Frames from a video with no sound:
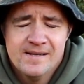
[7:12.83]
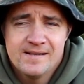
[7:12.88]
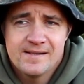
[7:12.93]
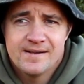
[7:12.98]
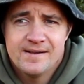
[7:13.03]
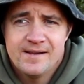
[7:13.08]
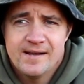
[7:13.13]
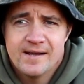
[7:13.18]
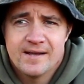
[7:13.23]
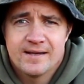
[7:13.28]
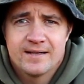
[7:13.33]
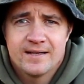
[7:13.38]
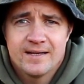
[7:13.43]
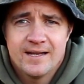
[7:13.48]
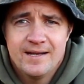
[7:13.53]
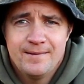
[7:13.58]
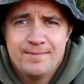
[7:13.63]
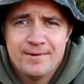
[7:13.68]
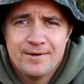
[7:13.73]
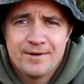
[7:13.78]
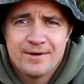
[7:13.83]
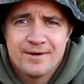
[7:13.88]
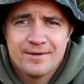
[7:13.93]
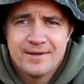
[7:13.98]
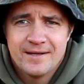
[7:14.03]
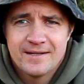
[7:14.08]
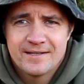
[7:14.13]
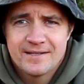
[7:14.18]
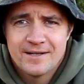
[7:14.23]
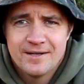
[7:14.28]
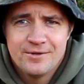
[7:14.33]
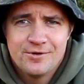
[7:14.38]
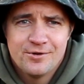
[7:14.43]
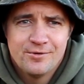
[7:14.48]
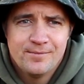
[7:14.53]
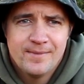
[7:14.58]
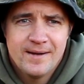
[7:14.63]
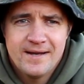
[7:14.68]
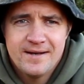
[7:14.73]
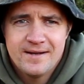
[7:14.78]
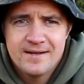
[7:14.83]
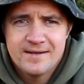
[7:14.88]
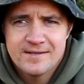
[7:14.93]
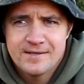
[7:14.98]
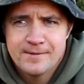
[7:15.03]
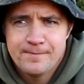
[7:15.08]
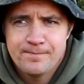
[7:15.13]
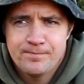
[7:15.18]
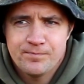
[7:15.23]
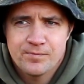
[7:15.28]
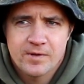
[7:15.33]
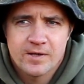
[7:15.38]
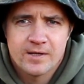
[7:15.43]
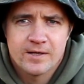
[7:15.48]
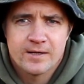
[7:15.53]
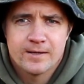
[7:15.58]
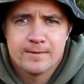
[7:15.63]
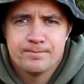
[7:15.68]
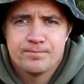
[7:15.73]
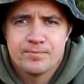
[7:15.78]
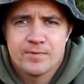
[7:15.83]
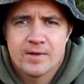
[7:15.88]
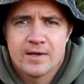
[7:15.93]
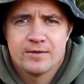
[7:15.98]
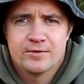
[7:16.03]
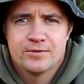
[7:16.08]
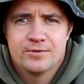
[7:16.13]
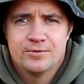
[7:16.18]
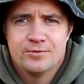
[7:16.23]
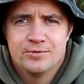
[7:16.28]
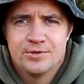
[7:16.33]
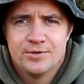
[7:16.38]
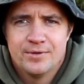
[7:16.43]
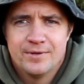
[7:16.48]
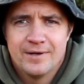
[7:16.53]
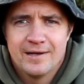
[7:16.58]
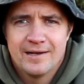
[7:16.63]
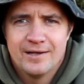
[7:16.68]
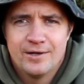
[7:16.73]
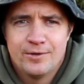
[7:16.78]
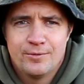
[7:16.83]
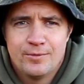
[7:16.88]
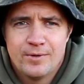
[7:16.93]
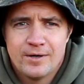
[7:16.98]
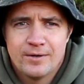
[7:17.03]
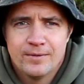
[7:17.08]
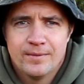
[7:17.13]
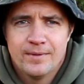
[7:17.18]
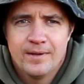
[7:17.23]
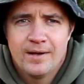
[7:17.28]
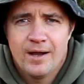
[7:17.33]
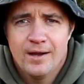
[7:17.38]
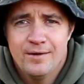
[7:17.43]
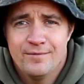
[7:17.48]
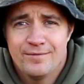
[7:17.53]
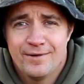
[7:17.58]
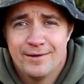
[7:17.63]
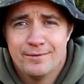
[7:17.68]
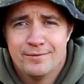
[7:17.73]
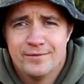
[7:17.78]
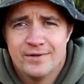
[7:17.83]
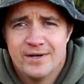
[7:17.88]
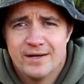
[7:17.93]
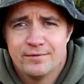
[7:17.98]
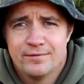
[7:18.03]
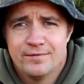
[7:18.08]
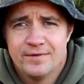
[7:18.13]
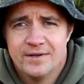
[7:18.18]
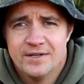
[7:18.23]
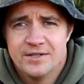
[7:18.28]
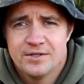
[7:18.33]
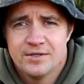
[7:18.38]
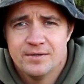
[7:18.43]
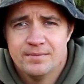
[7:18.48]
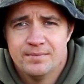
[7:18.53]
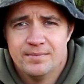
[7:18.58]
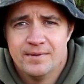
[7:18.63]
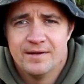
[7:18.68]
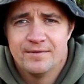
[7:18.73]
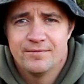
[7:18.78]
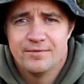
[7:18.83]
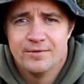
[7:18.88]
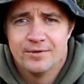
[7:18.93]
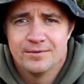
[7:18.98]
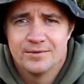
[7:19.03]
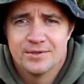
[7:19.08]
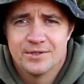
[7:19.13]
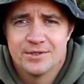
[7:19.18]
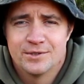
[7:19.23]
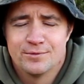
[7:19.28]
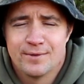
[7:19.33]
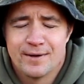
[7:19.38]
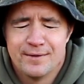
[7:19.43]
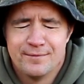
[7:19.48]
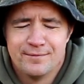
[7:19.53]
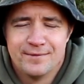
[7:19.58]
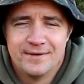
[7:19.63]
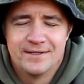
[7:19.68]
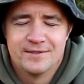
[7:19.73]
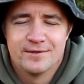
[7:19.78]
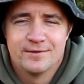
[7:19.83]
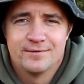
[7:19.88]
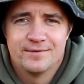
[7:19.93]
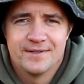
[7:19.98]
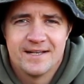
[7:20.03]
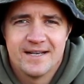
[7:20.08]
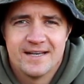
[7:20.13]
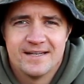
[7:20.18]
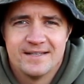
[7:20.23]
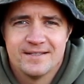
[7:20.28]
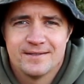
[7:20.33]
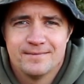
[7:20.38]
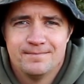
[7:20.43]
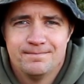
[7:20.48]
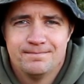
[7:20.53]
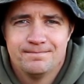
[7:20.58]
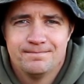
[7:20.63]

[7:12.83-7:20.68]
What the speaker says: So yeah, keep an eye on their social medias, and I'll talk to you in a little while, hopefully with another fish, if not just to round things off at the end.